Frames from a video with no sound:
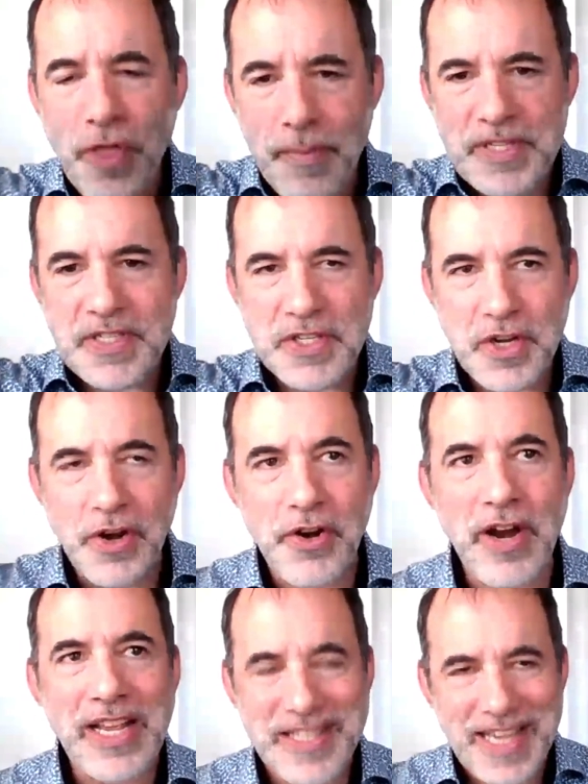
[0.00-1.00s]
the business owner
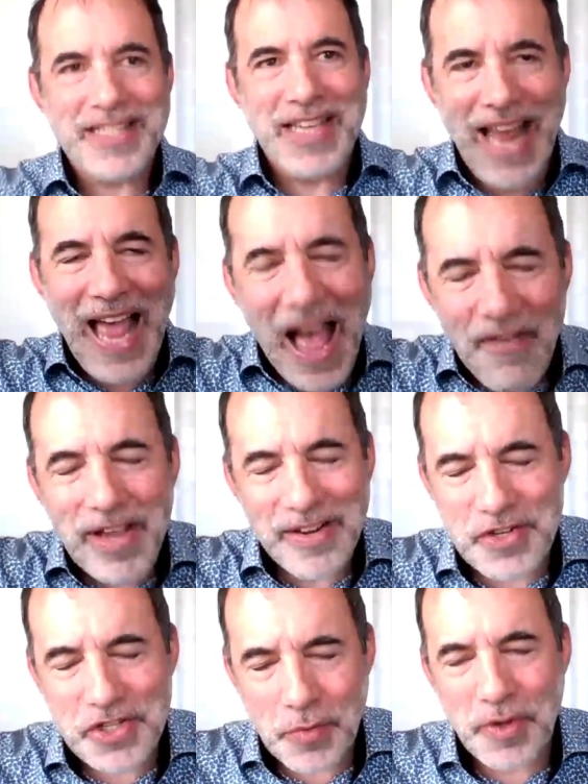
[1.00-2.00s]
and says, have I
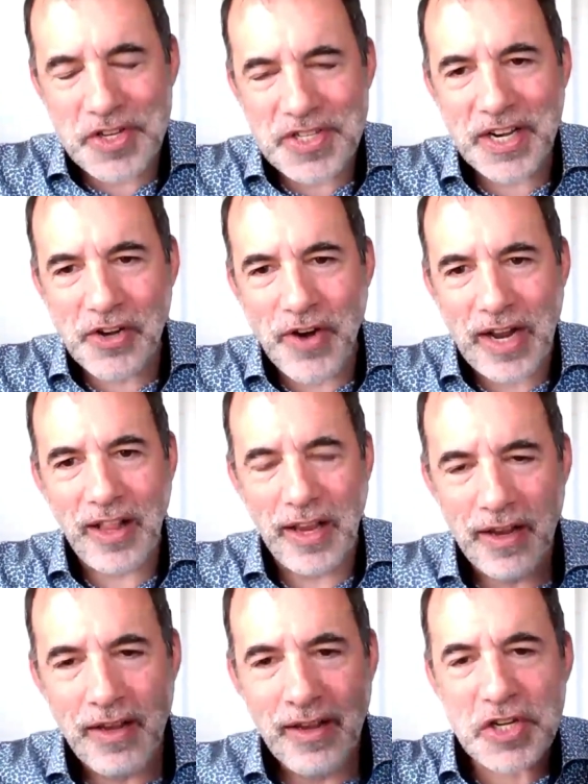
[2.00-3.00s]
understood what you said correctly?
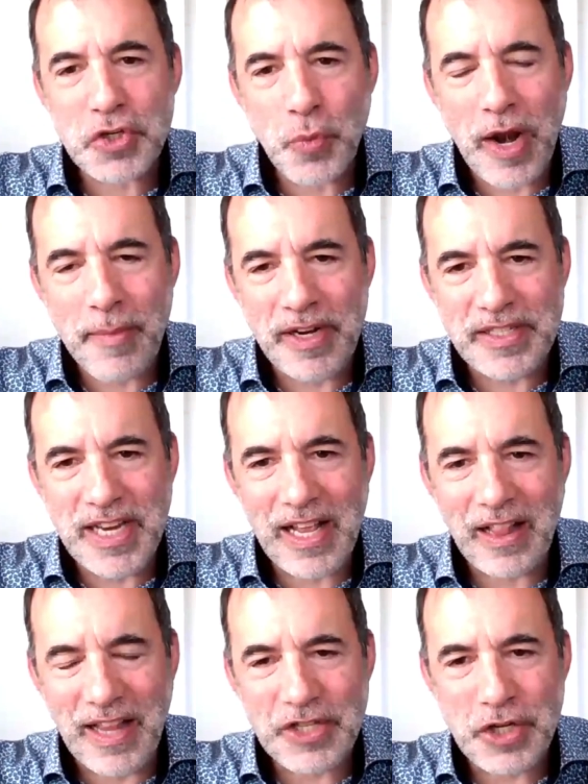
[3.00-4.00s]
Here's what I'm going to
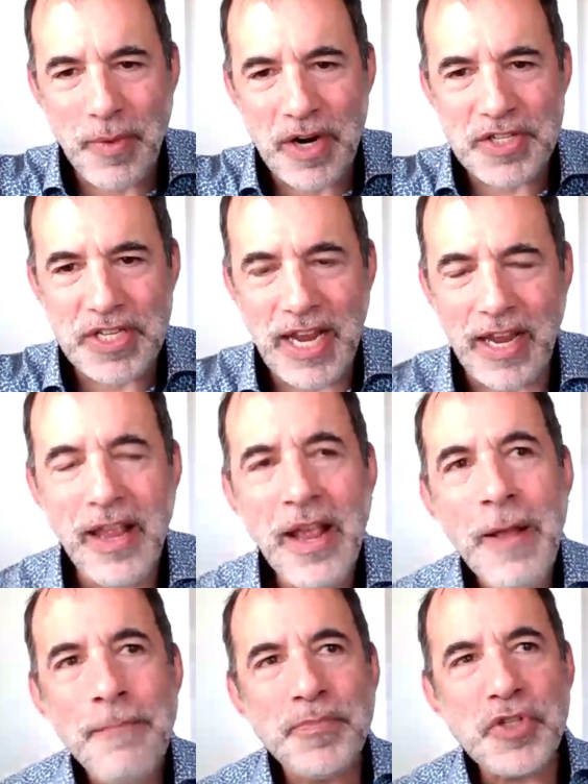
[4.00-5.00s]
tell HMRC.
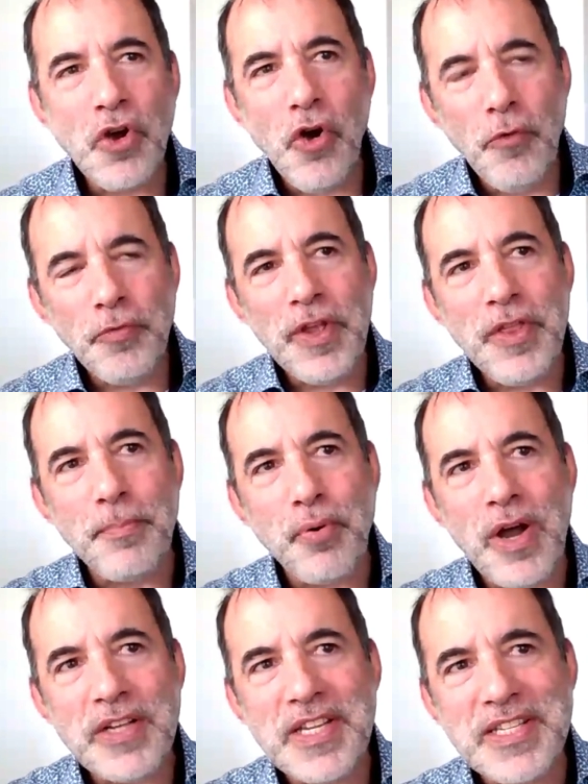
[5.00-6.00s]
And so hopefully the
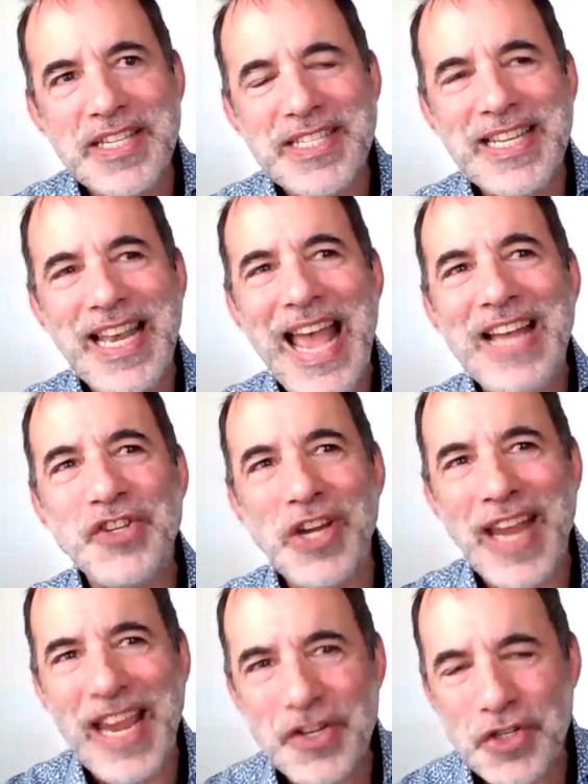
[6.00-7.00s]
process is an
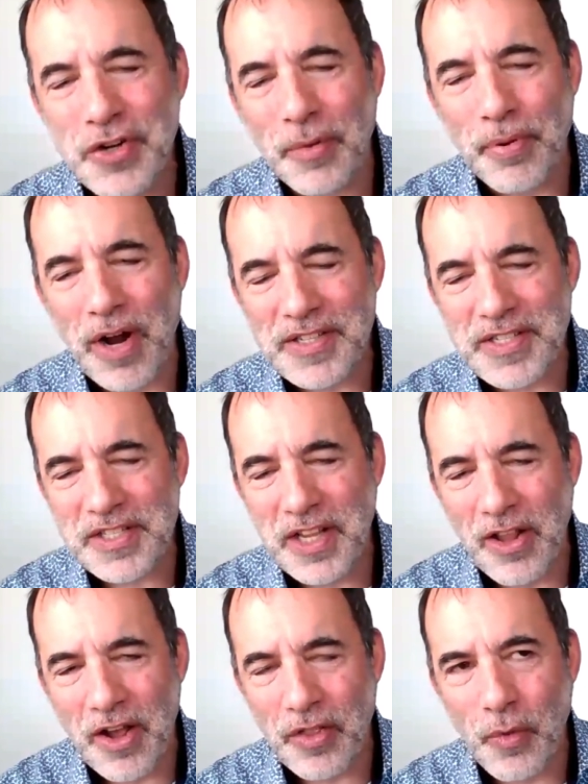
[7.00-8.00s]
educational process
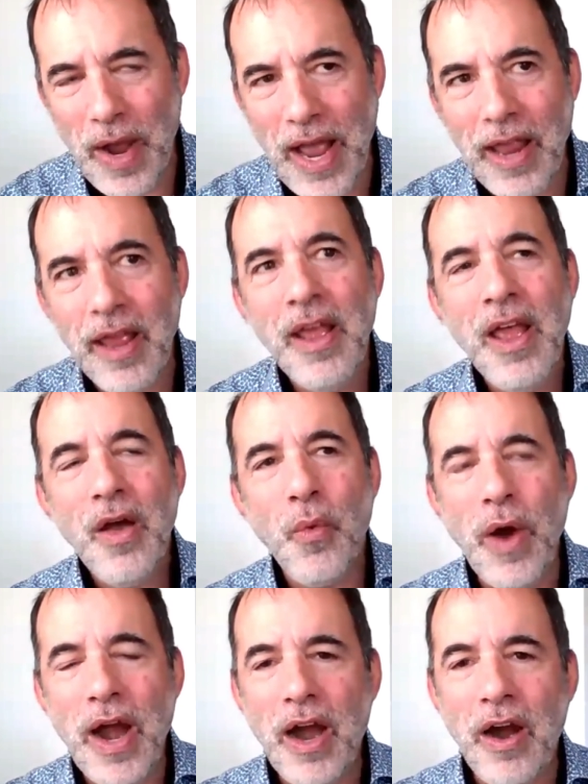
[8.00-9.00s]
along the way
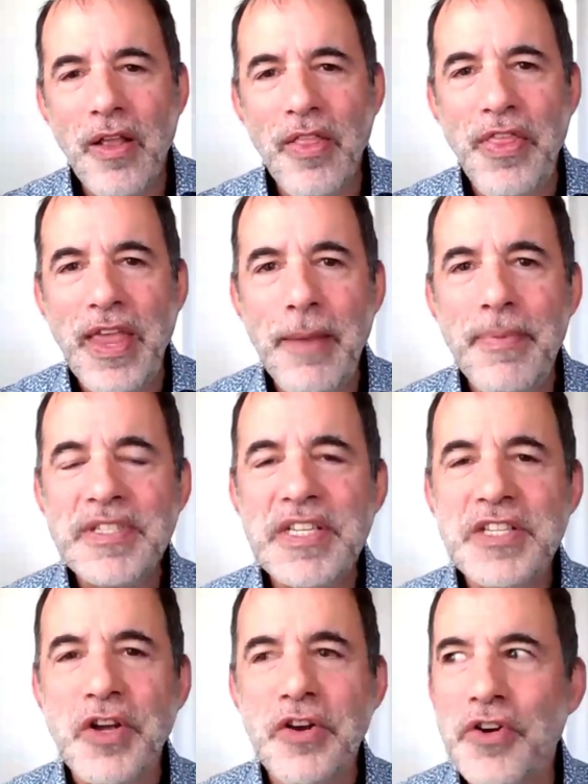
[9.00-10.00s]
where the
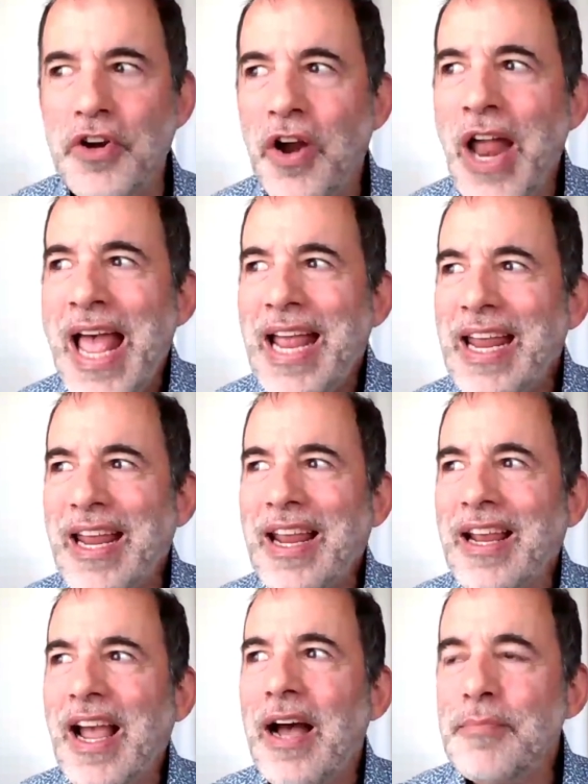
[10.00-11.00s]
business owner
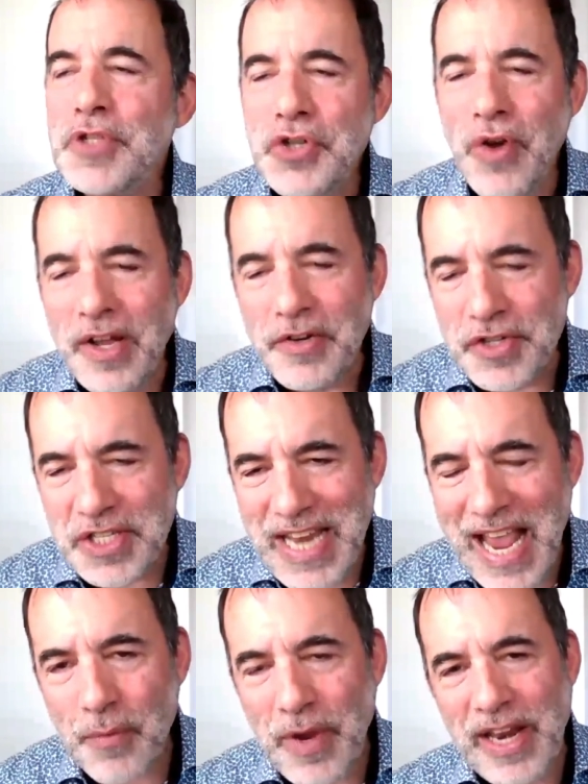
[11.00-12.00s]
comes to
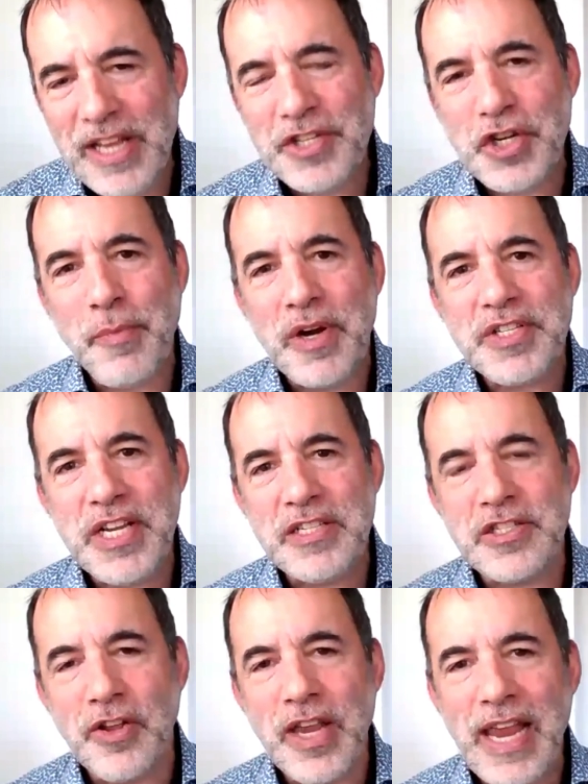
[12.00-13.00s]
understand what HMRC
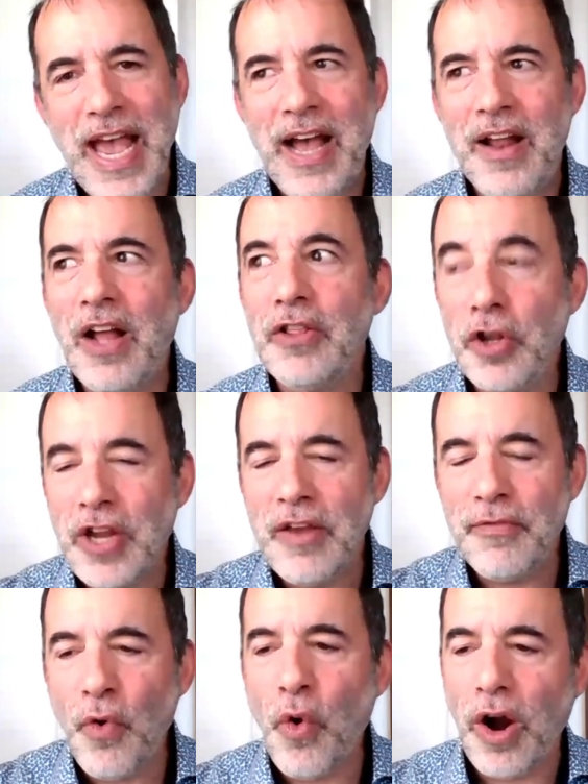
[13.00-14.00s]
is looking
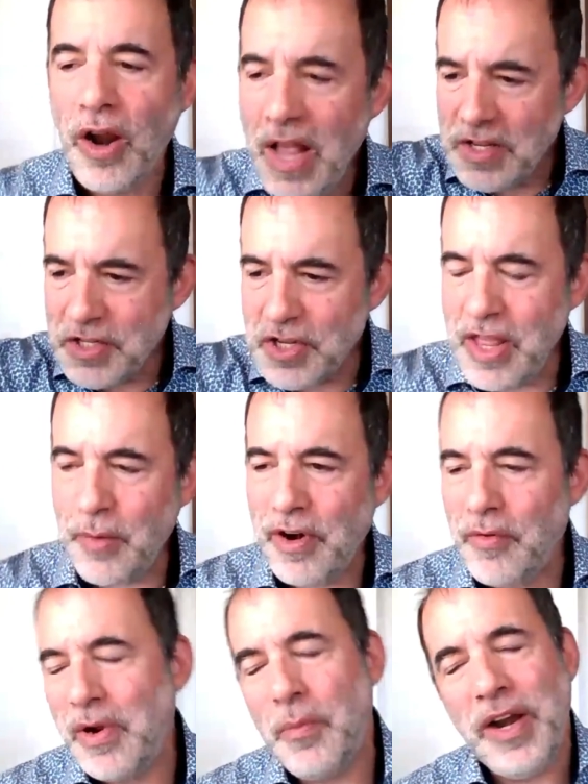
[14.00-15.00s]
for. So
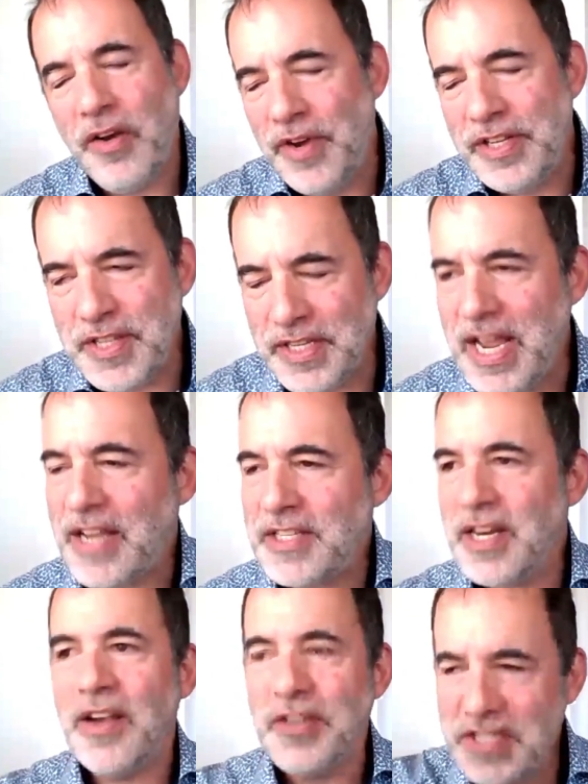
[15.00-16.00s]
then when it reads the text,
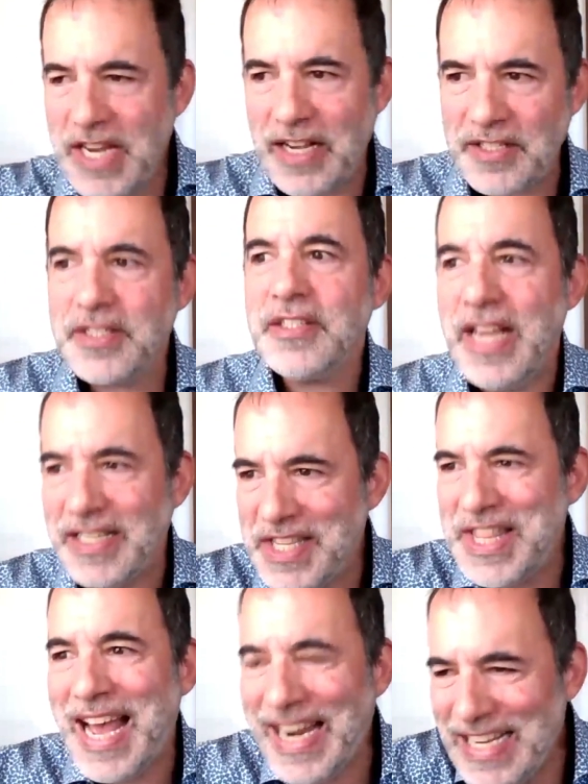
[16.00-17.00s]
it goes, yes,
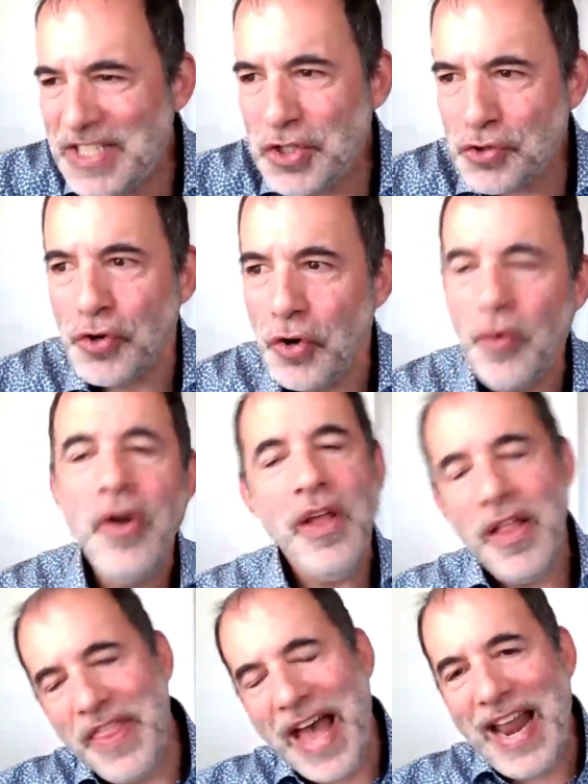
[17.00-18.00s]
that is true.
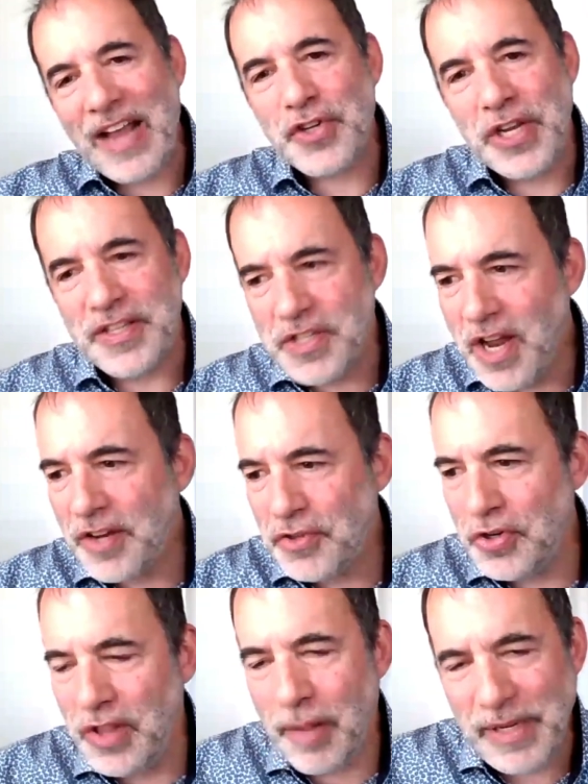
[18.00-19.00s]
That actually is not
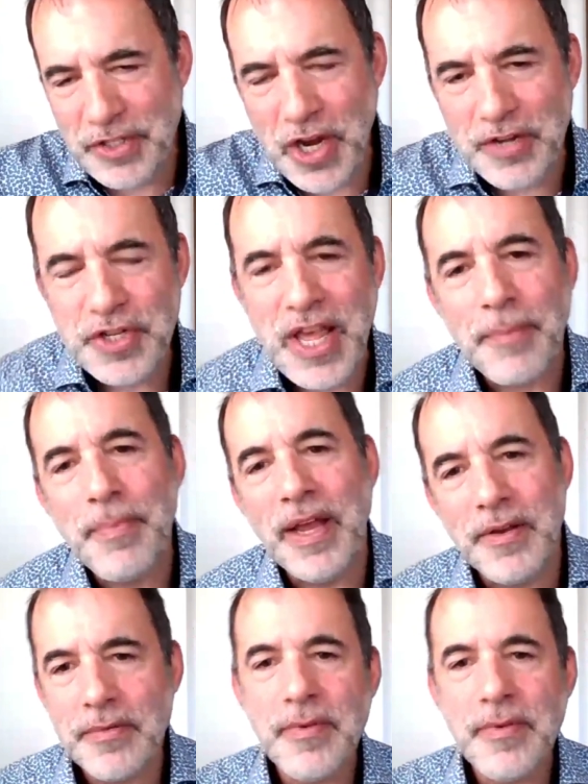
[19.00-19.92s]
true. Let me change that bit,